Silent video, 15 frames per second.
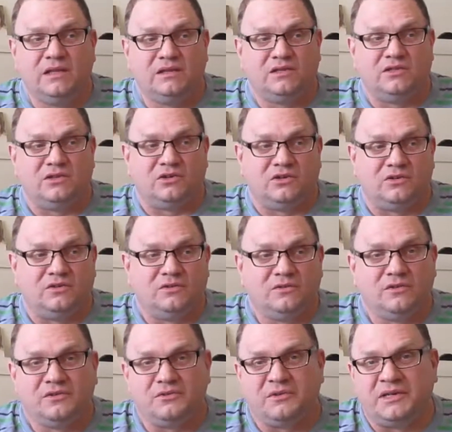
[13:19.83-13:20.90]
So
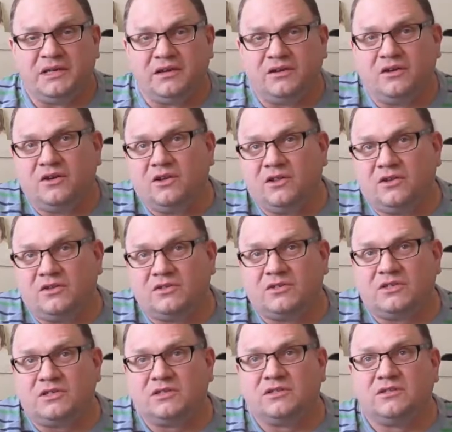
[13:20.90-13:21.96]

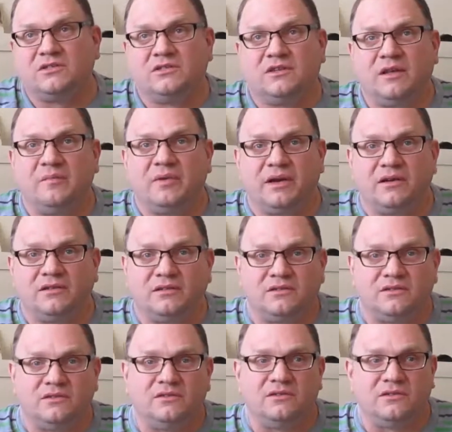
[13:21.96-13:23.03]
$300 is, compared to
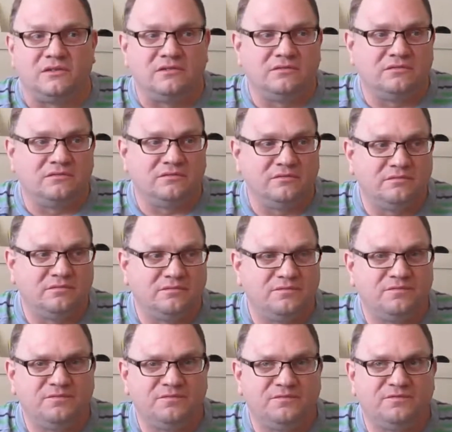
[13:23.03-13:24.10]
the
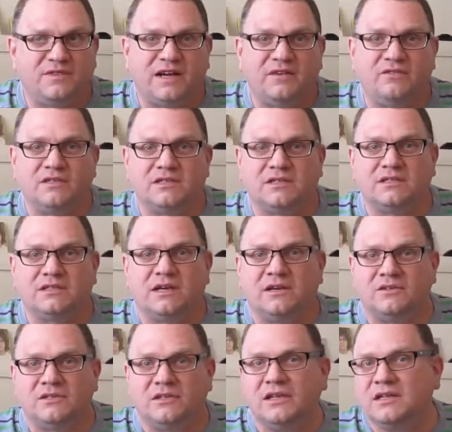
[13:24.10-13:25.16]
5,000 or
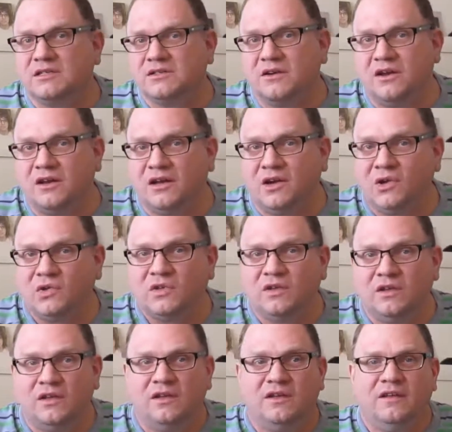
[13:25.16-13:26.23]
6,000 that has gone out,
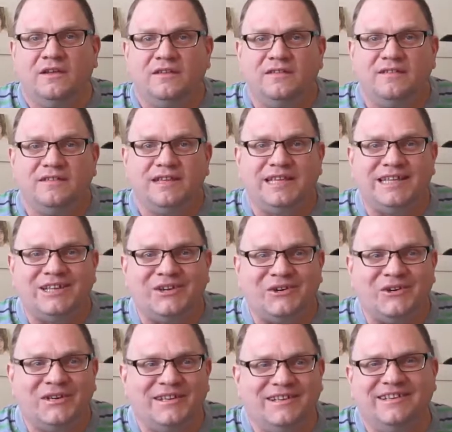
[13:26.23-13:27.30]
you
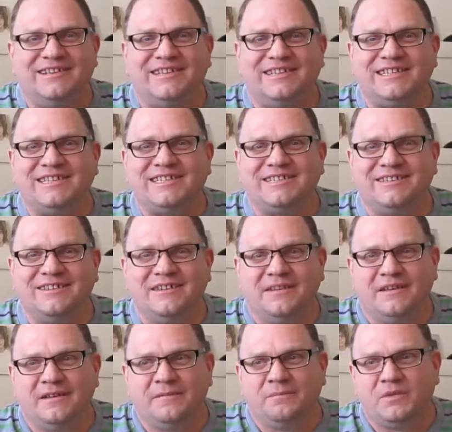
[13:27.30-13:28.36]
know, is
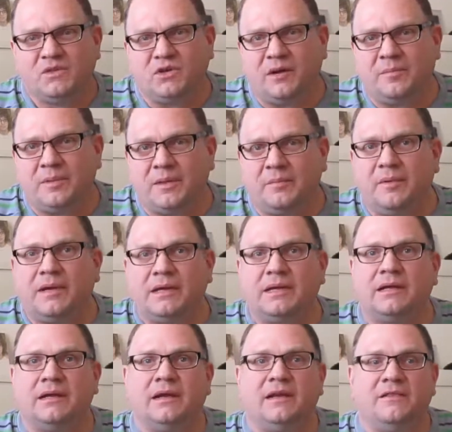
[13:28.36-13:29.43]
drop in the
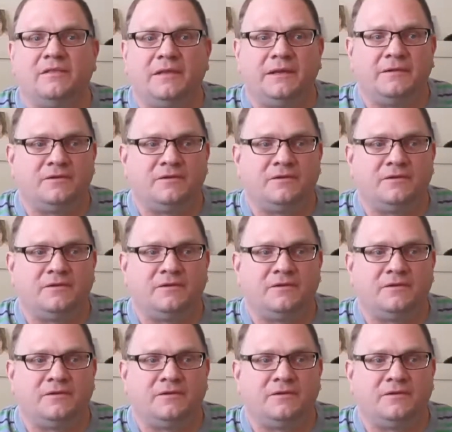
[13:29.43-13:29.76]
bucket kind of thing.